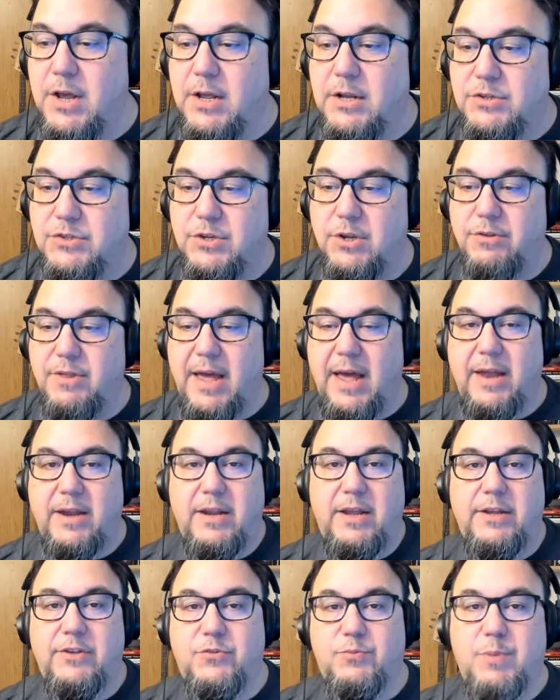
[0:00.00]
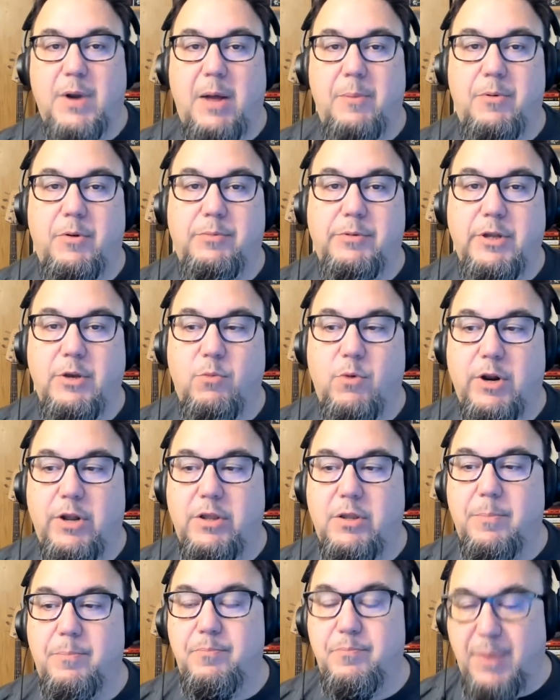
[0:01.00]
So that is probably one of
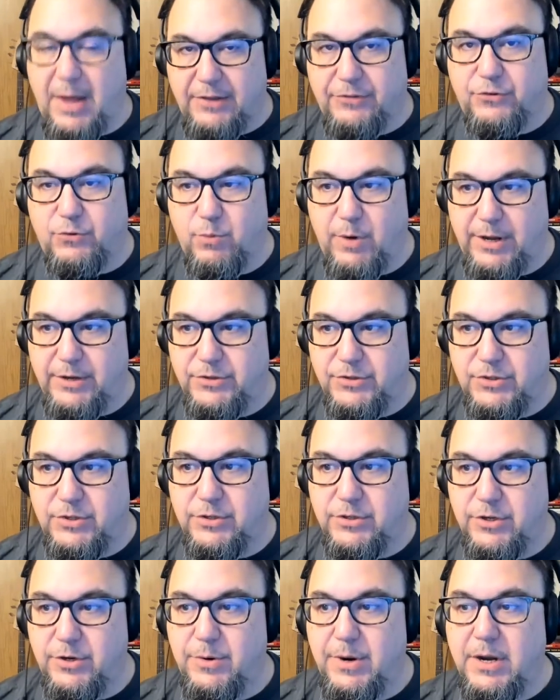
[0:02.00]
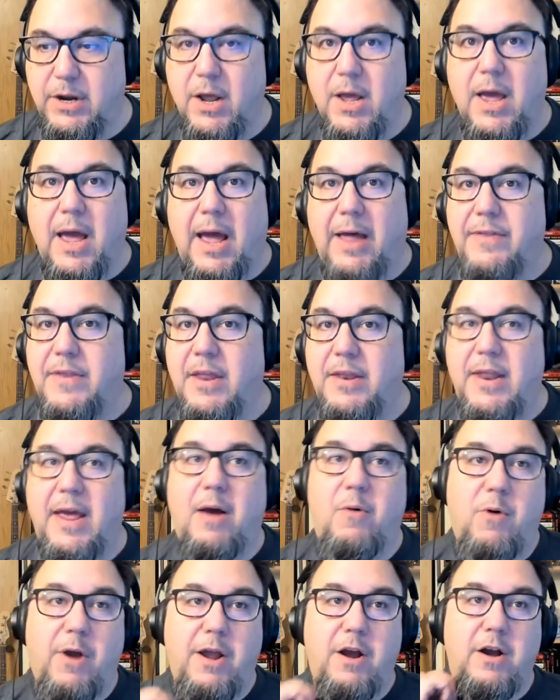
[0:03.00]
the best ways to do it. And then
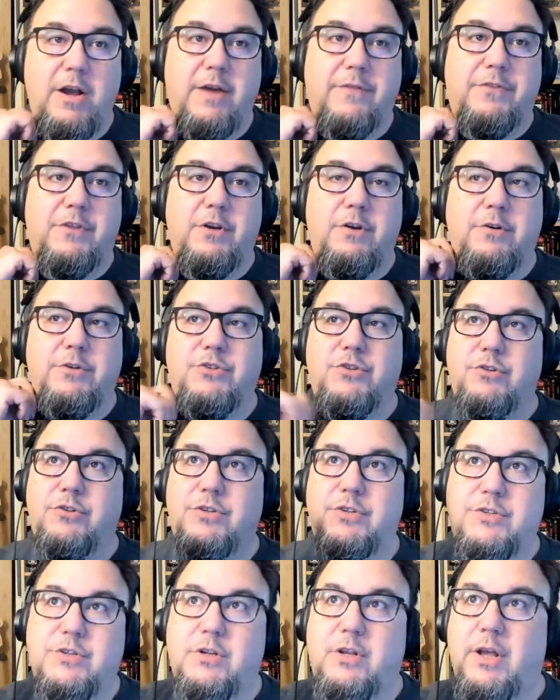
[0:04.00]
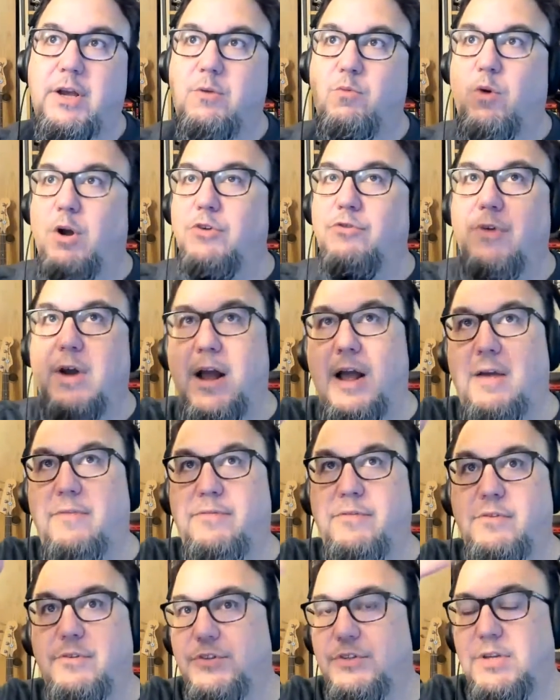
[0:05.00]
that way, all you have to do is you just click OneDrive,
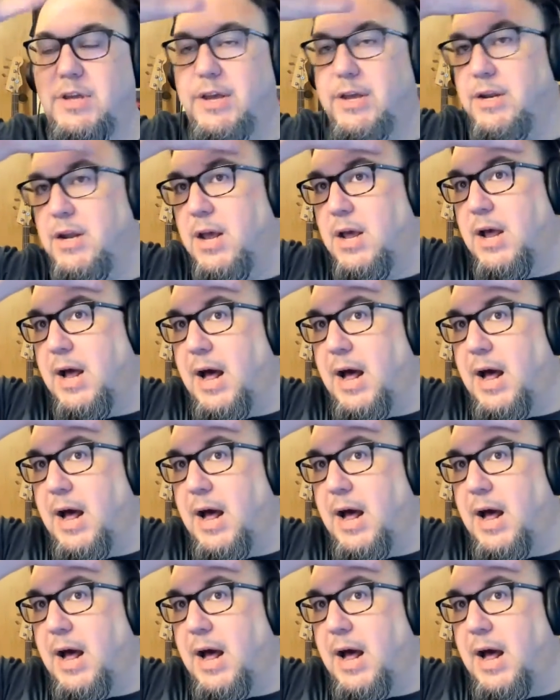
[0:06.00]
you see it.